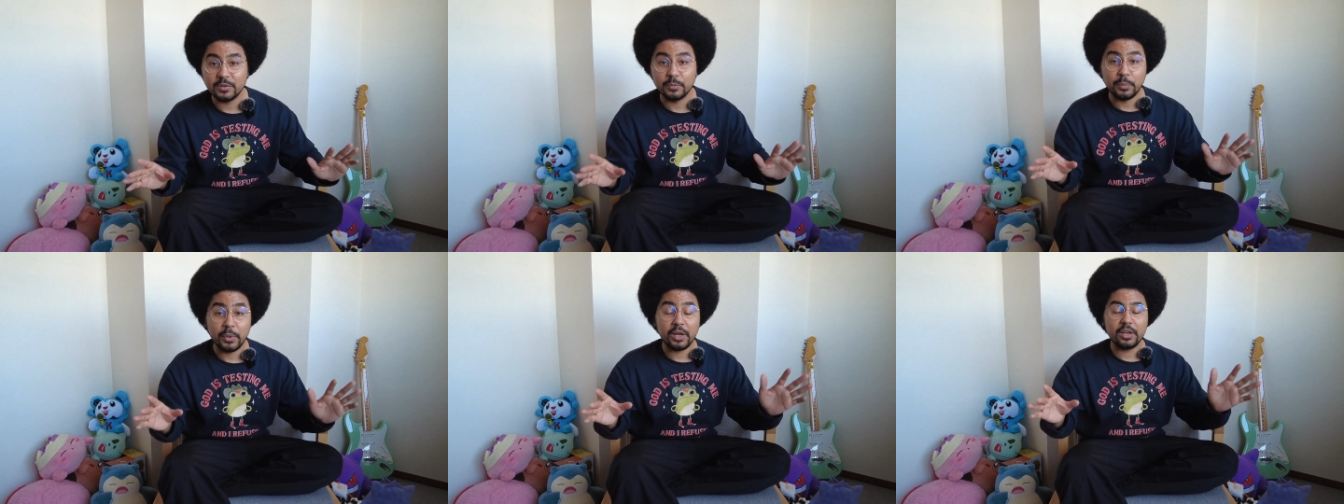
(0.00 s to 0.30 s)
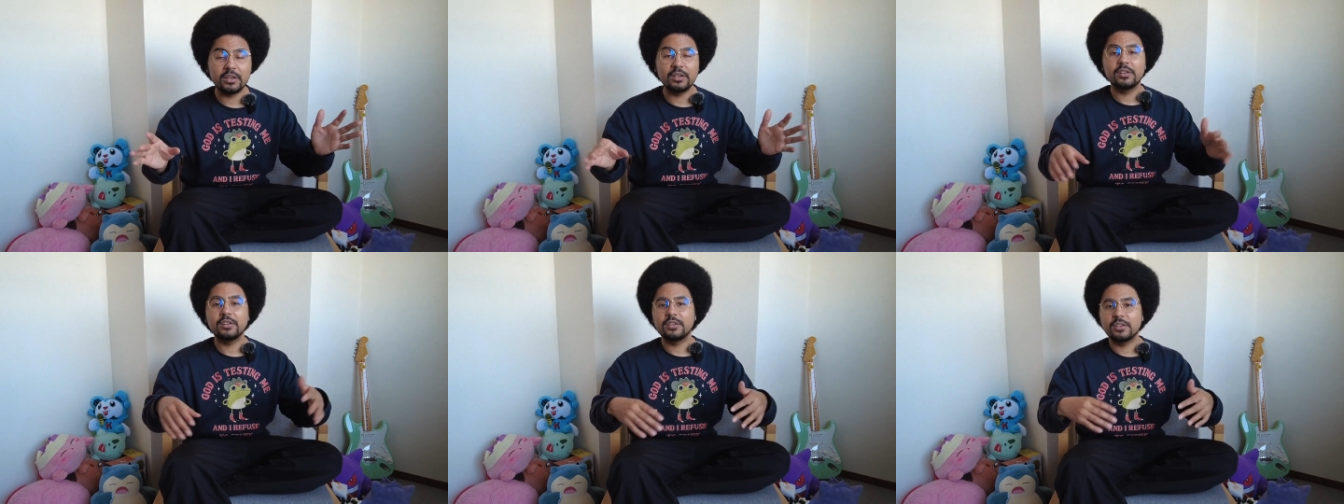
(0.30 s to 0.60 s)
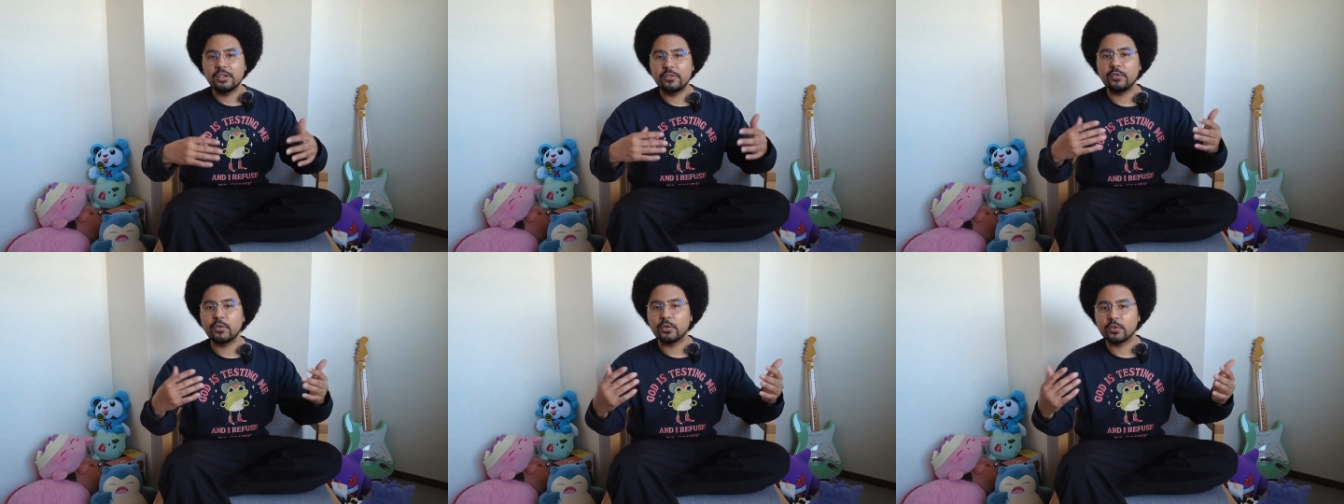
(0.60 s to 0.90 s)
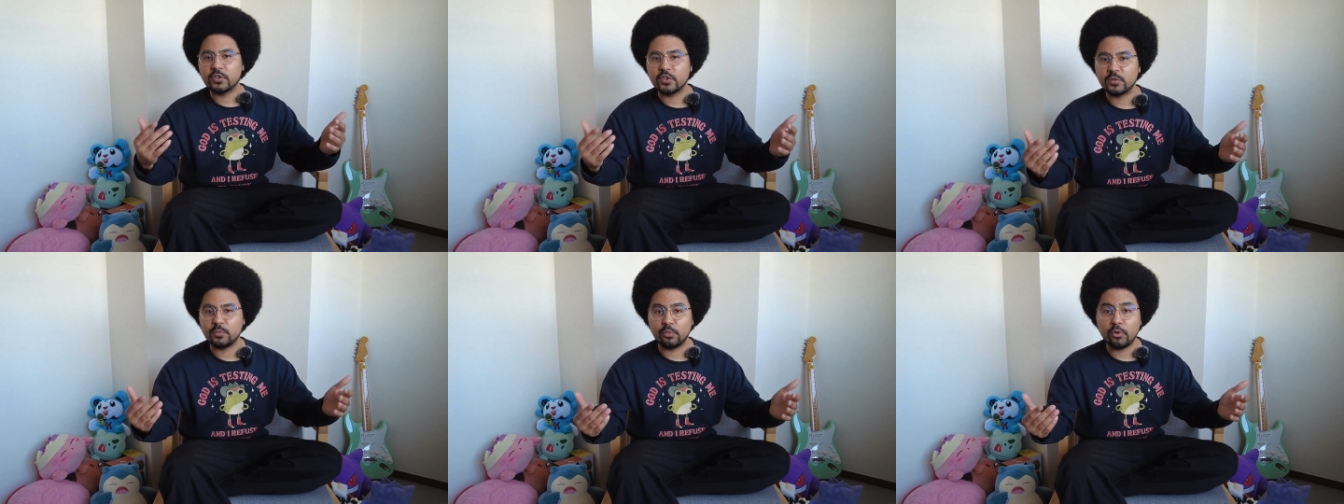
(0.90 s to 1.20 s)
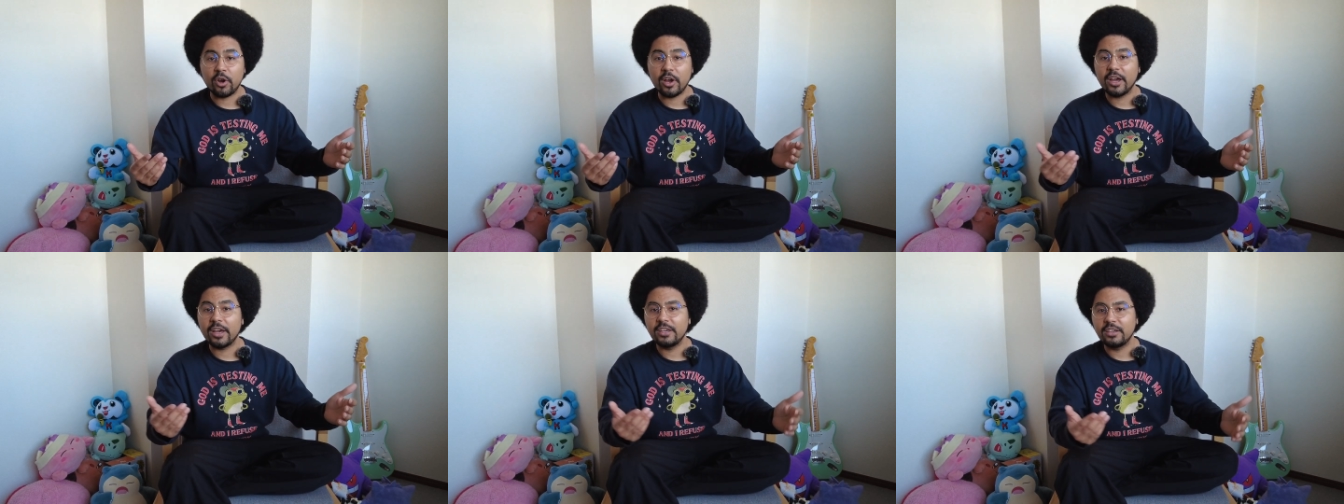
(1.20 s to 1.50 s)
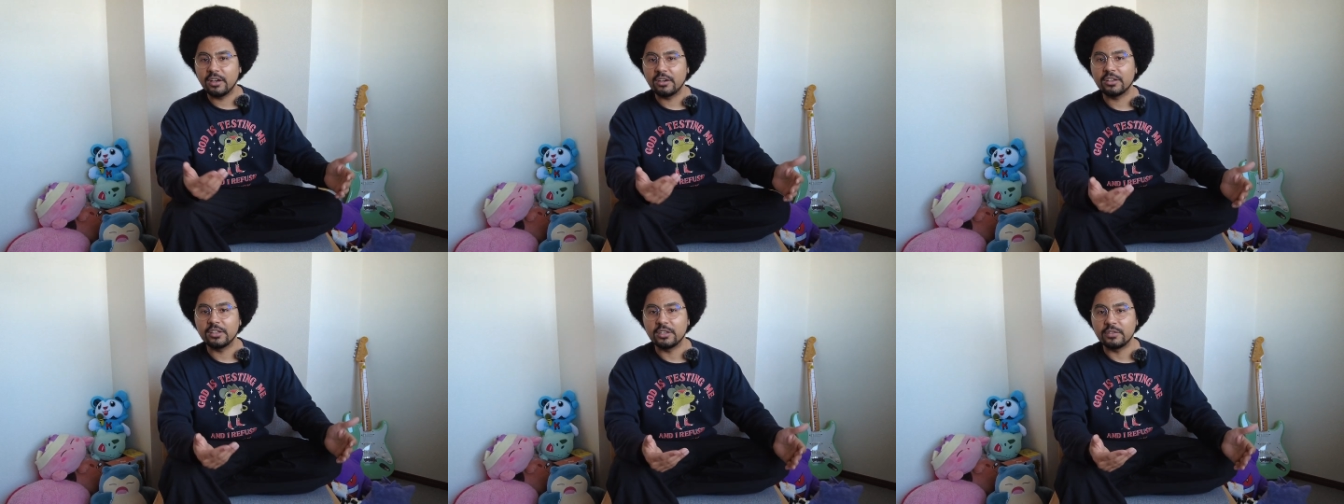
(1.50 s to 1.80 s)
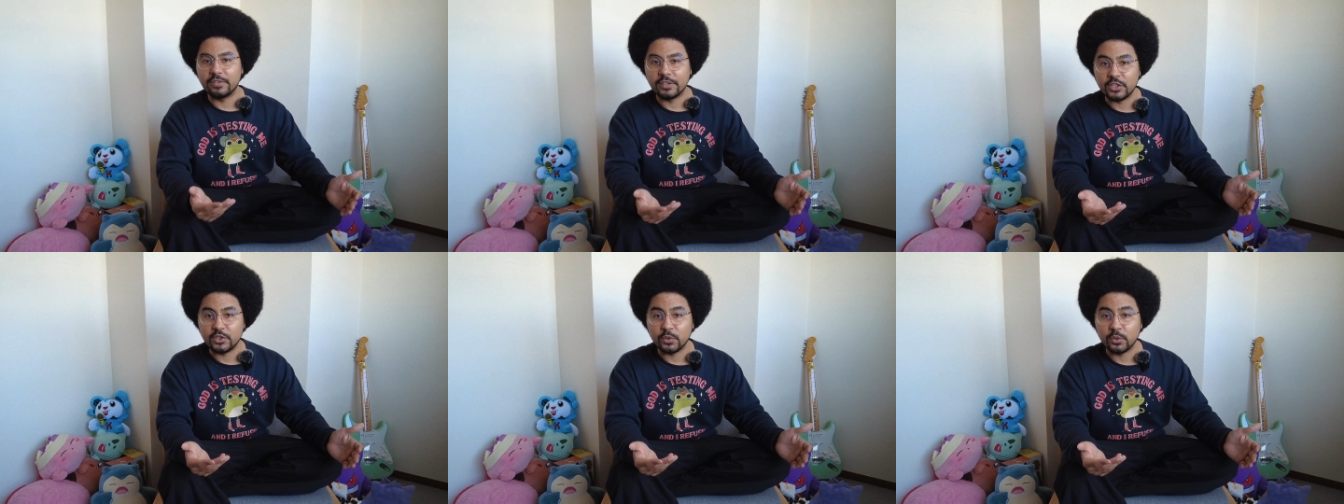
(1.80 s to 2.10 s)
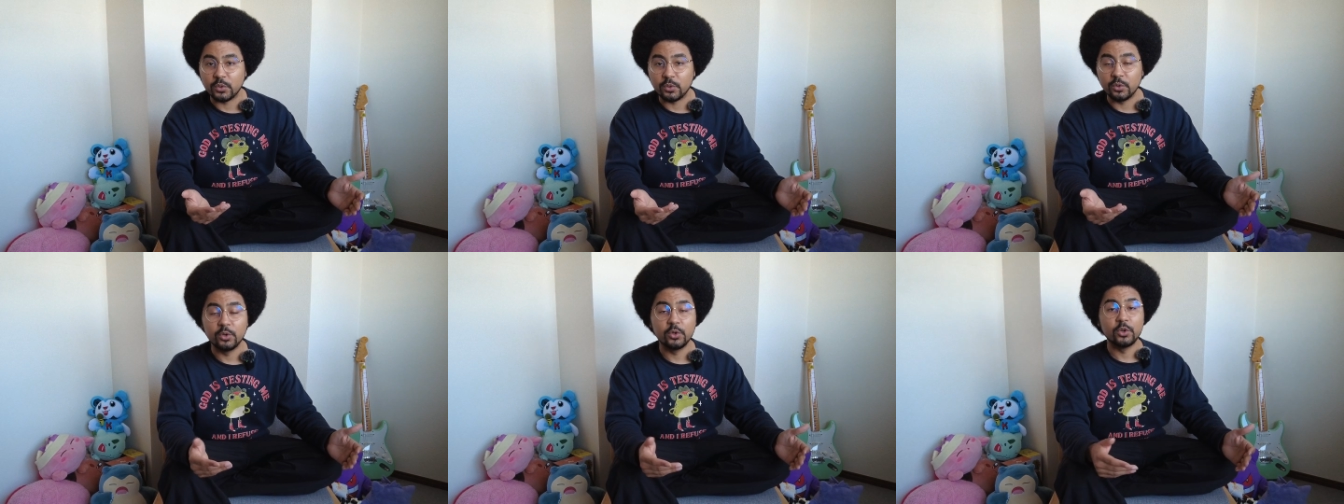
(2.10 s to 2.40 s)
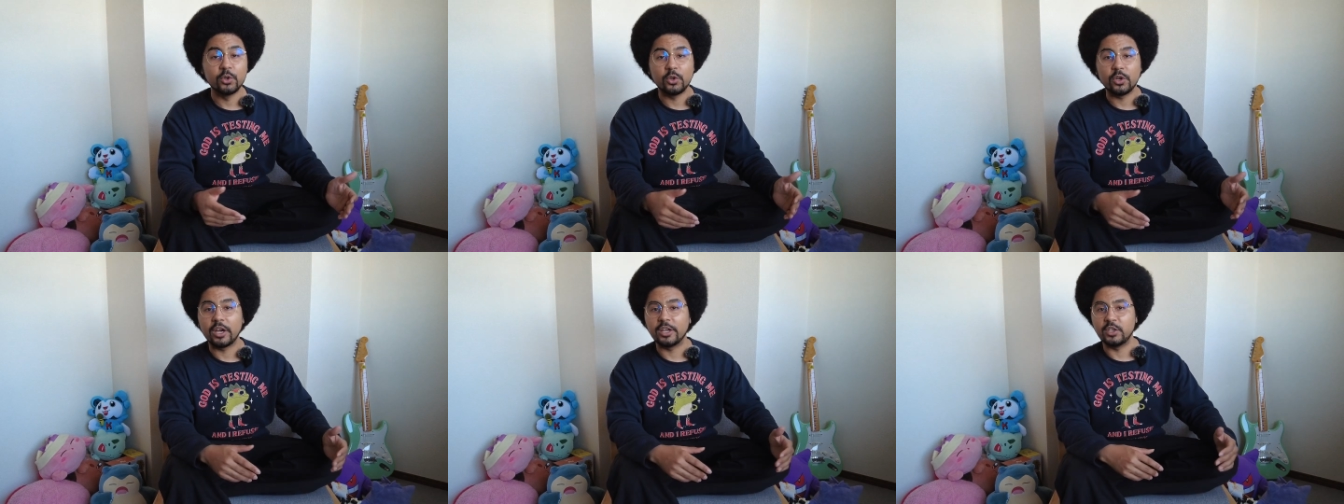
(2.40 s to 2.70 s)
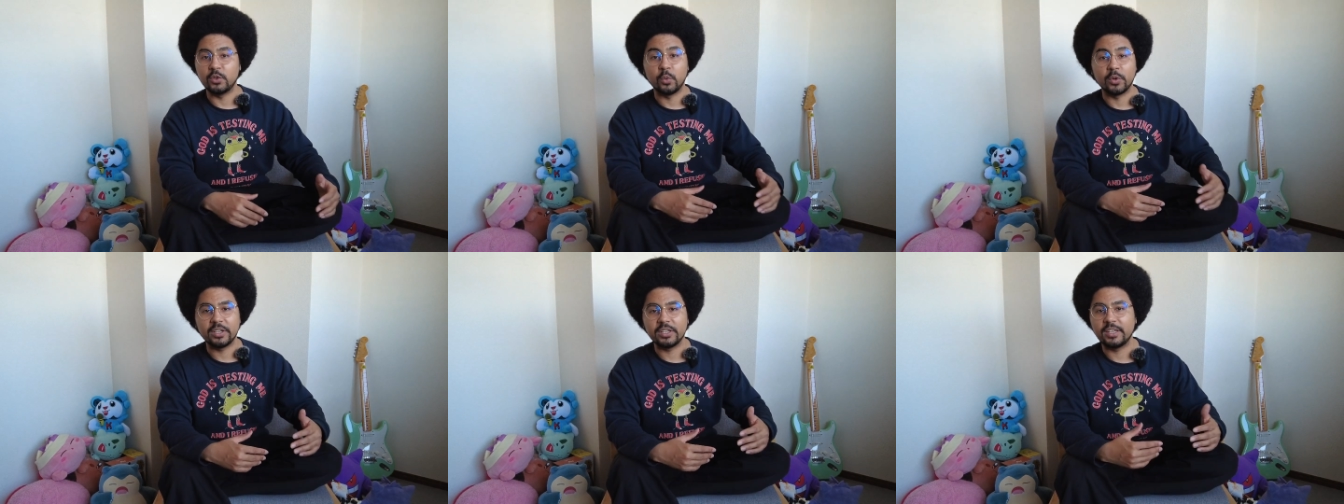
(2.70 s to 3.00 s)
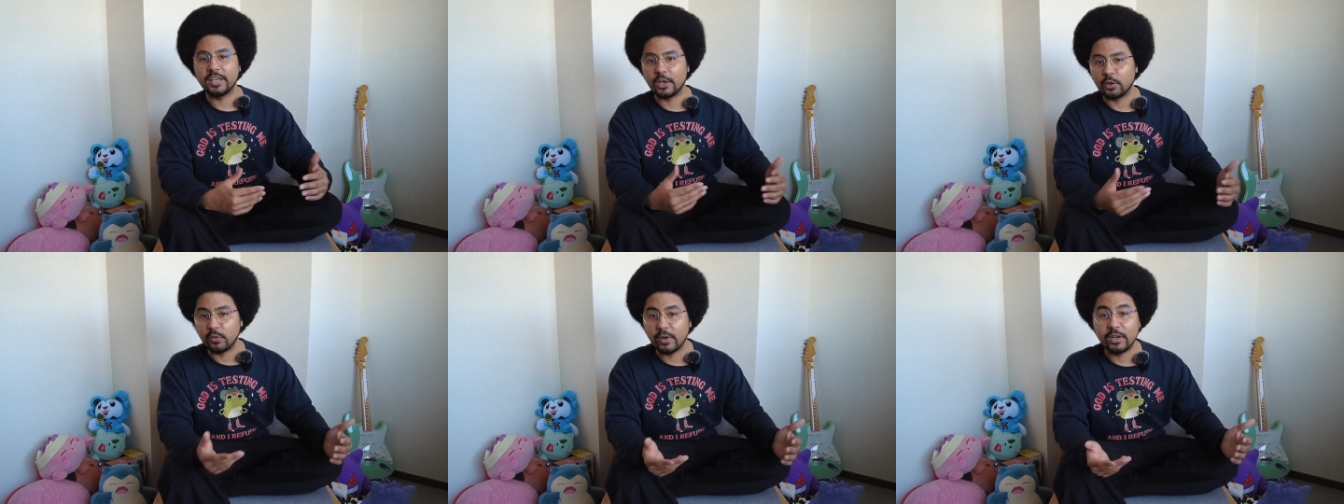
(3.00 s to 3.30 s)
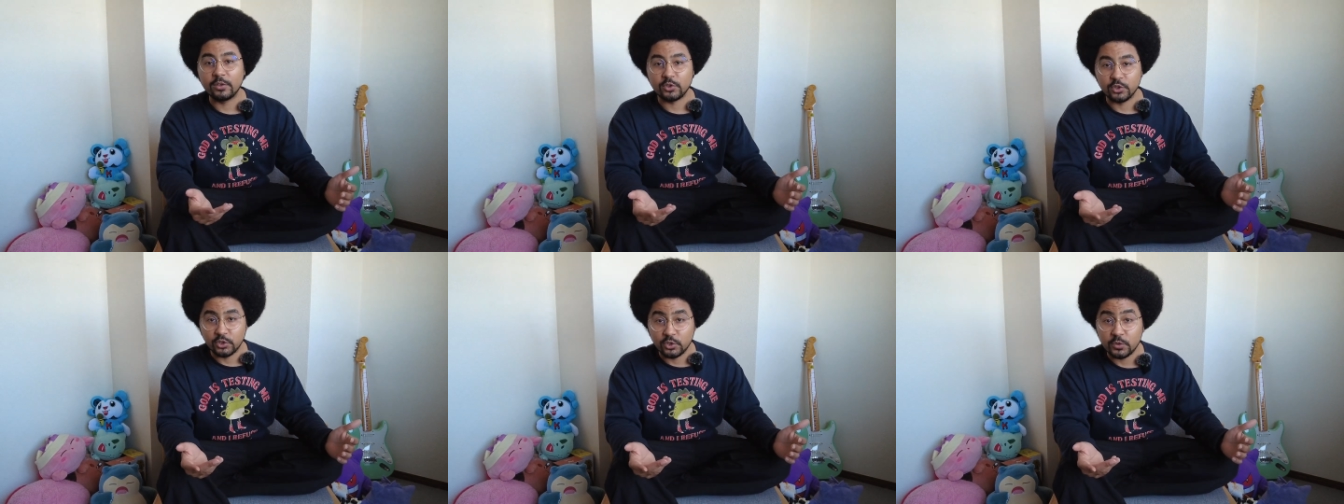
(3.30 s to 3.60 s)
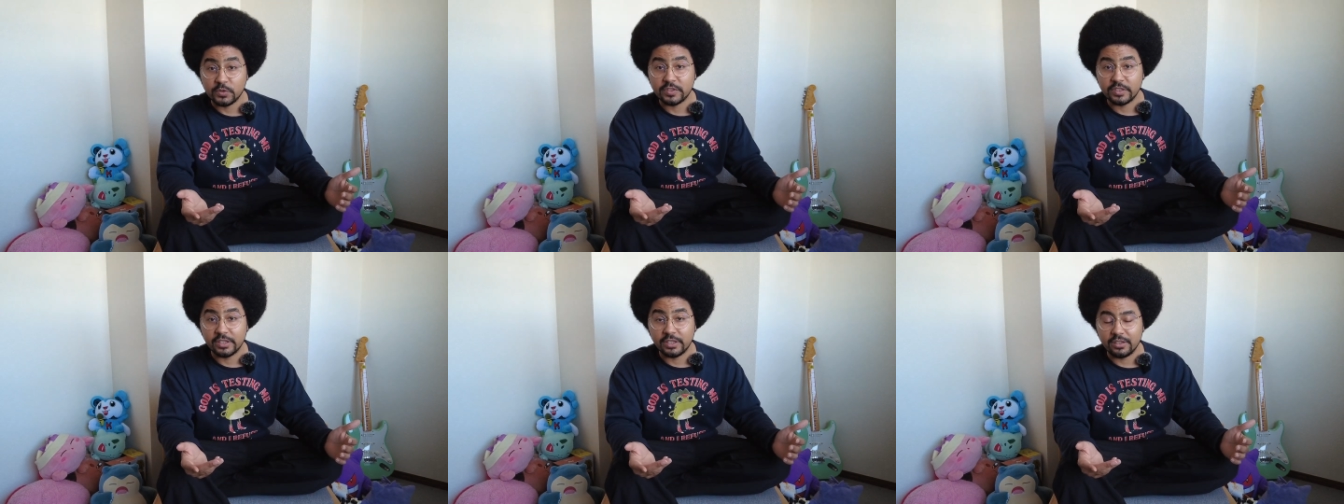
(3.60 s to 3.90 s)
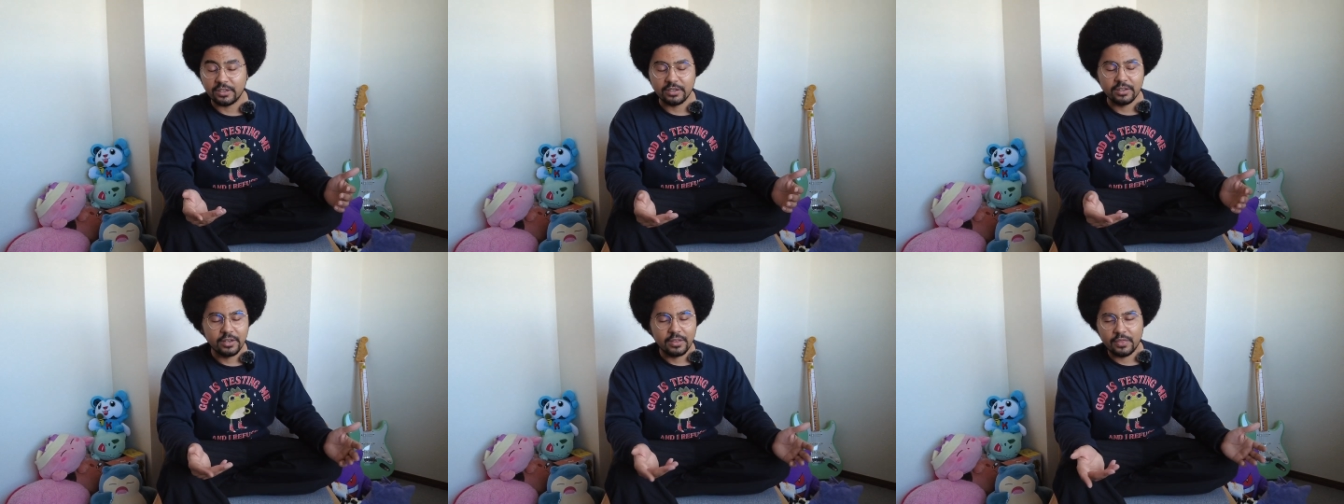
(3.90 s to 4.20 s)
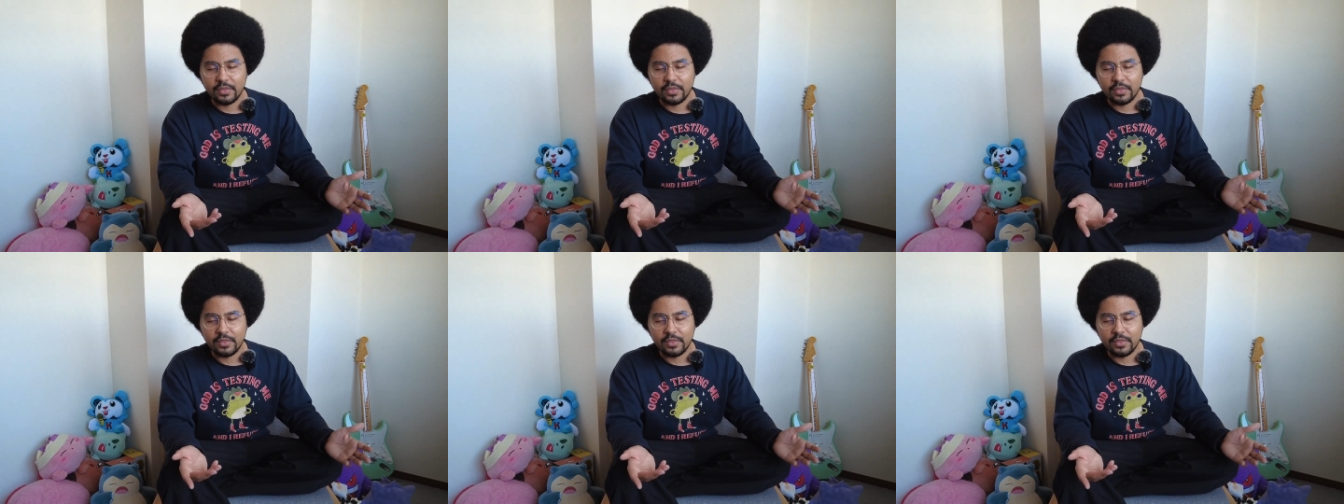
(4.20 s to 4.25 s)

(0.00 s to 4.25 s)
but if you're a spry young individual and you want to get around your new city,